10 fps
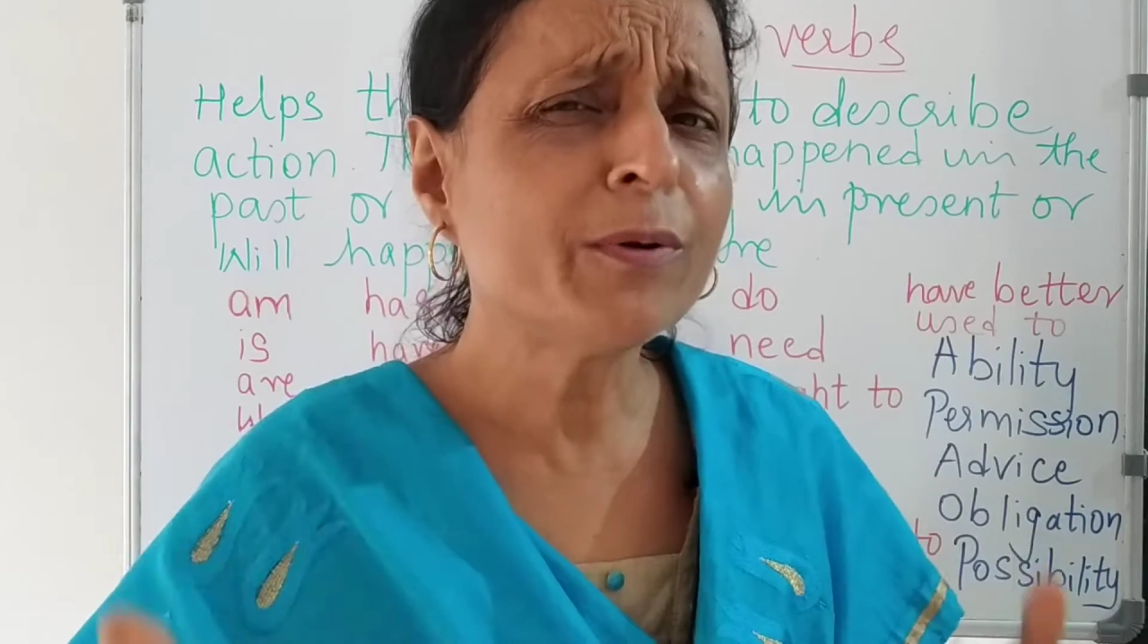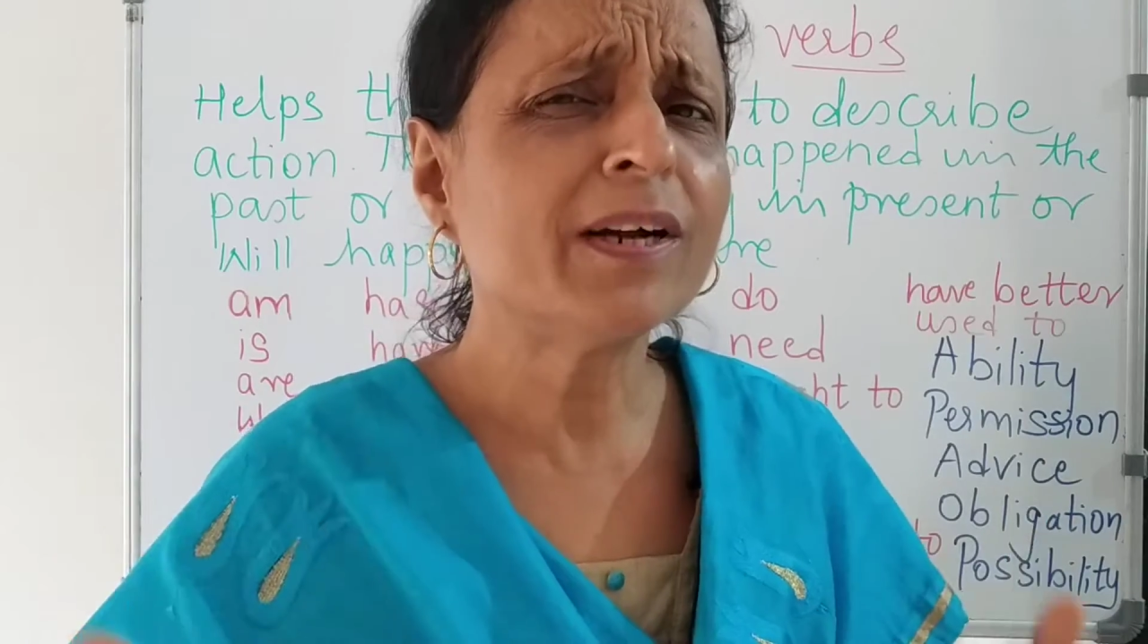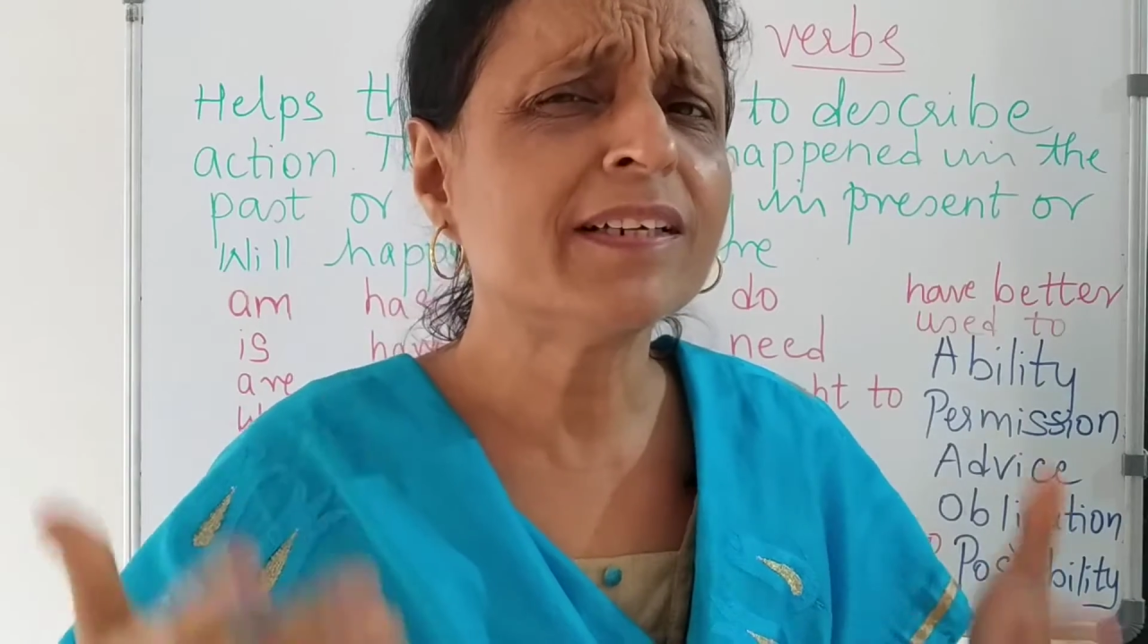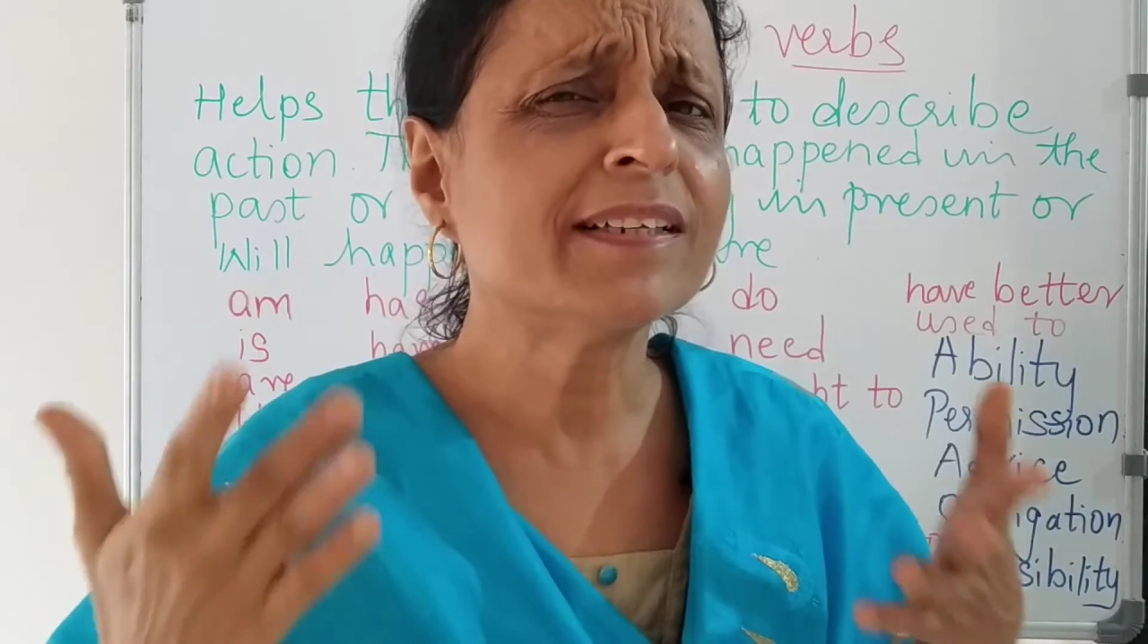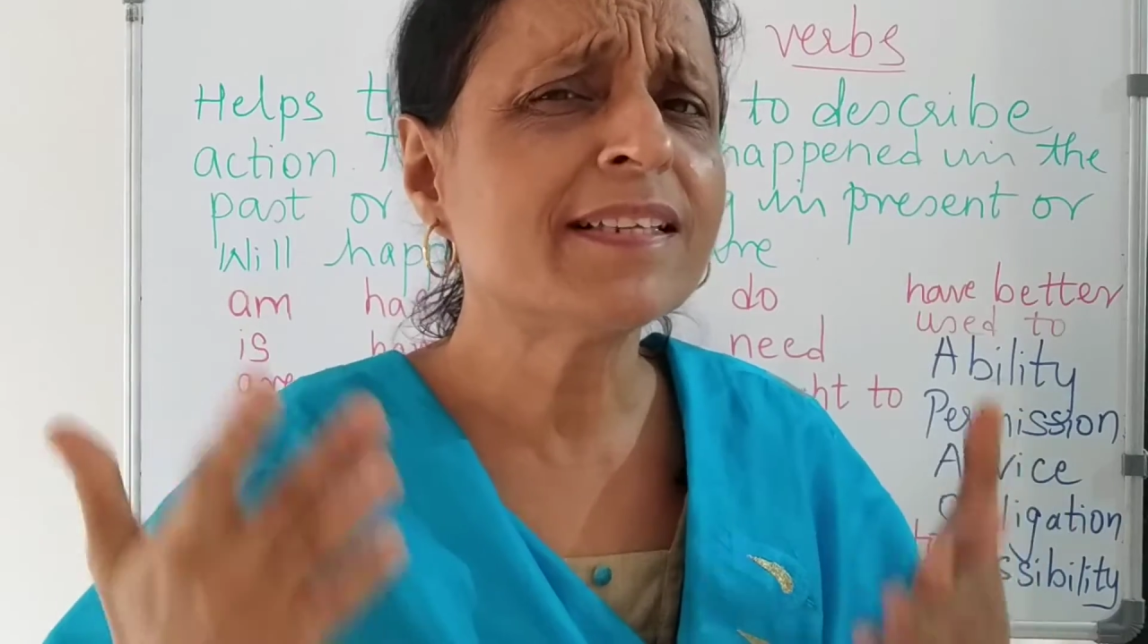
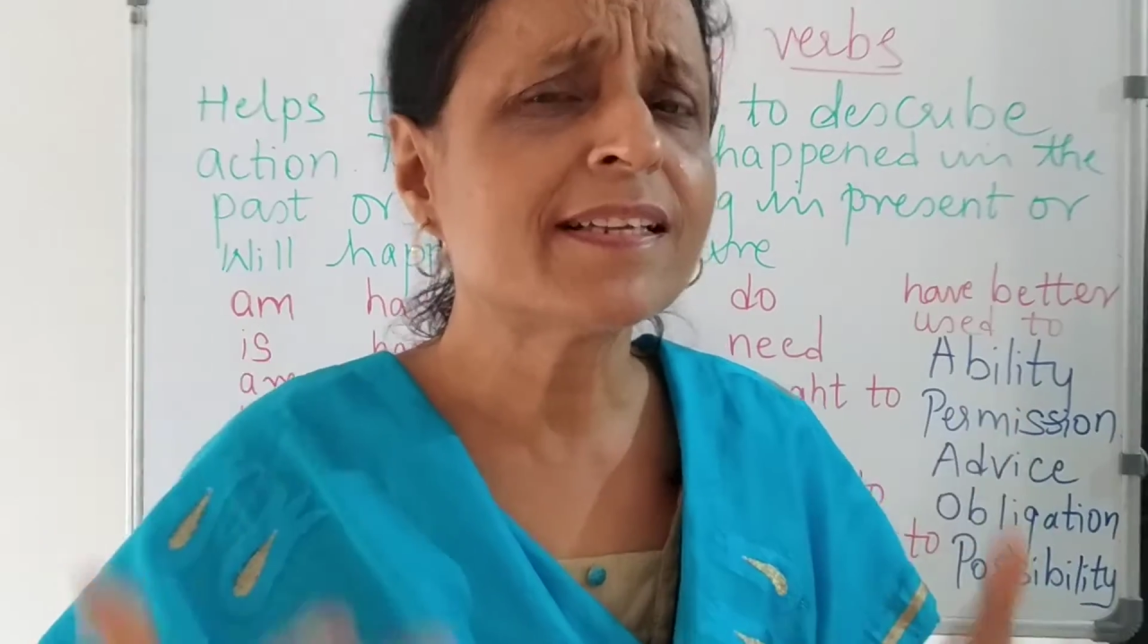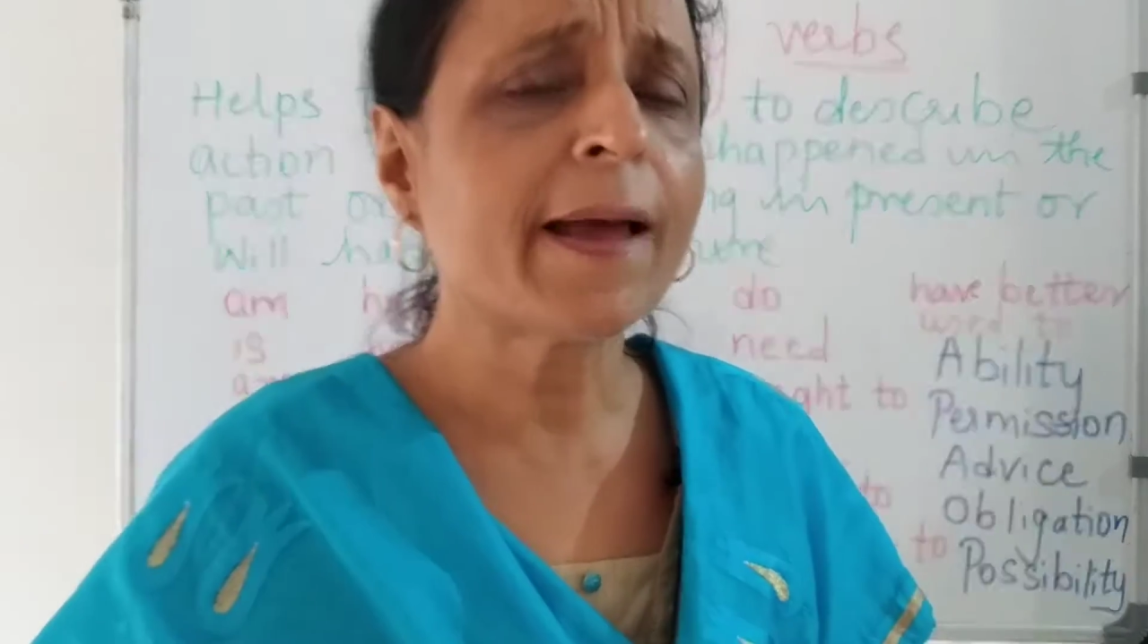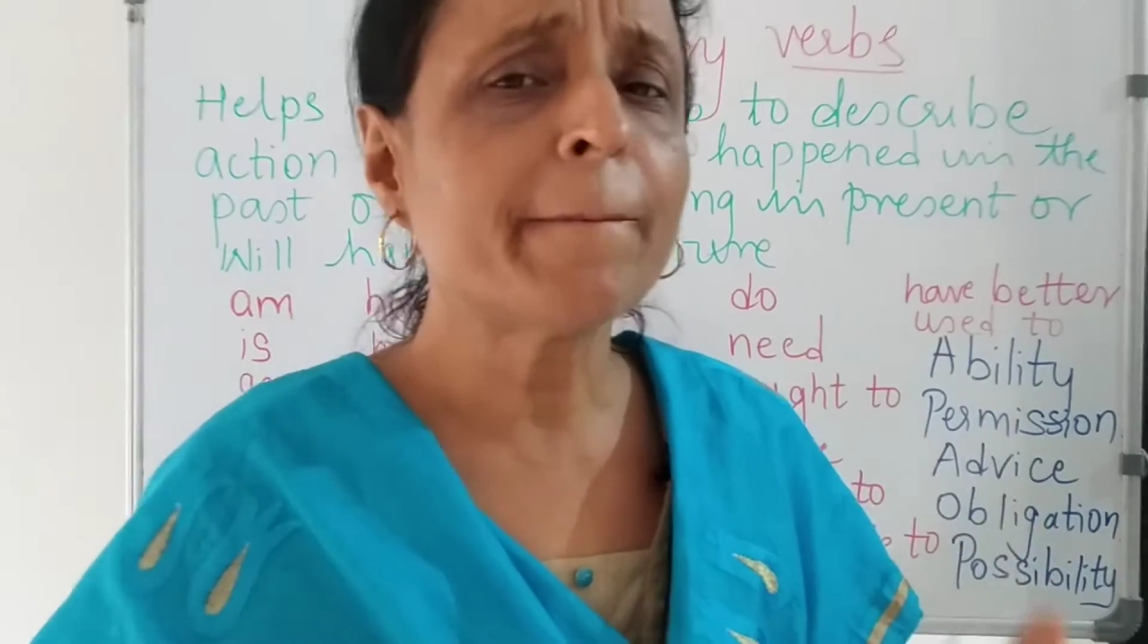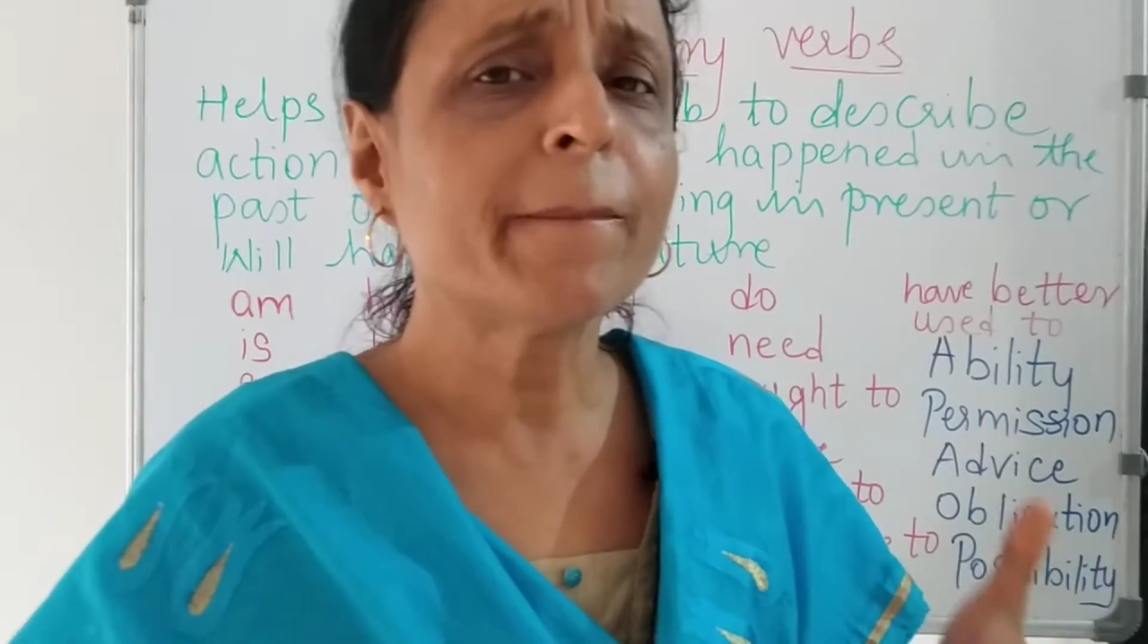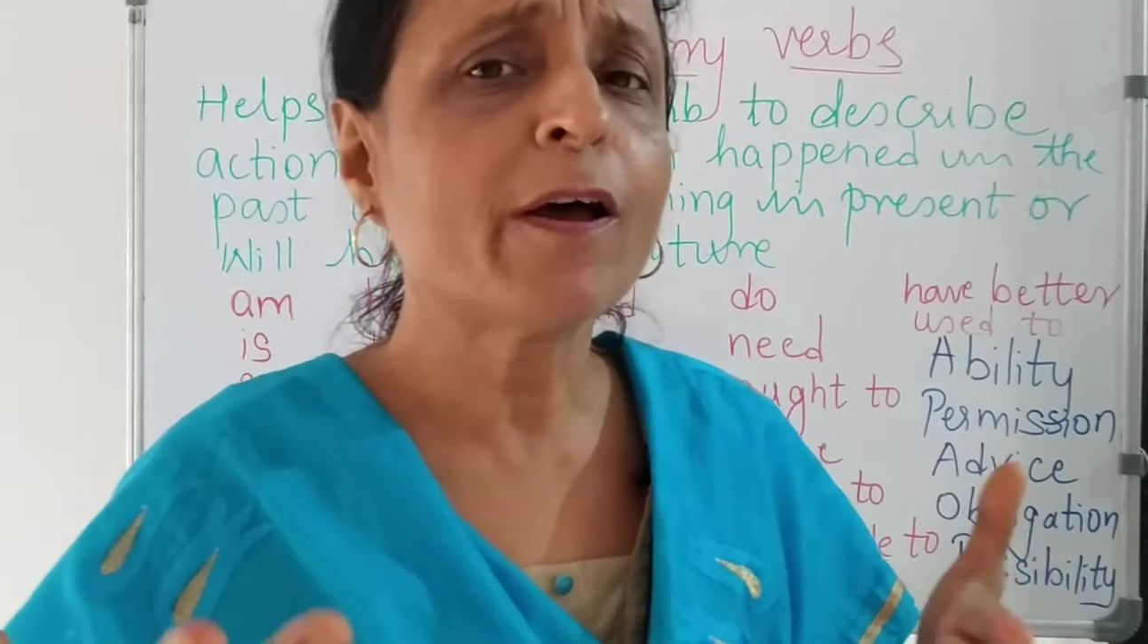
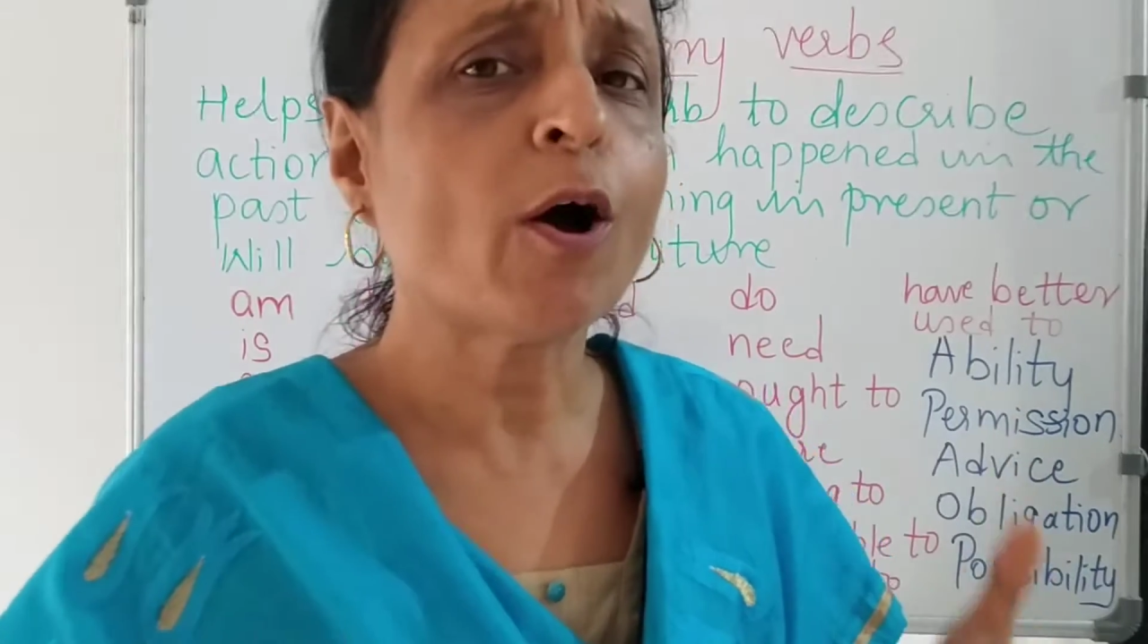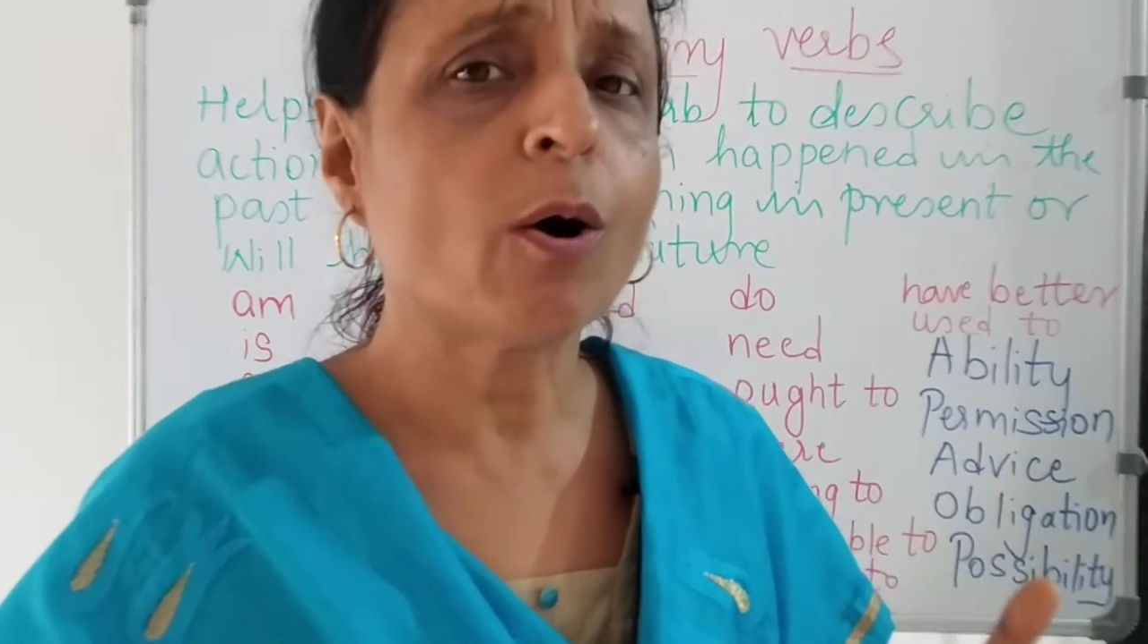understand by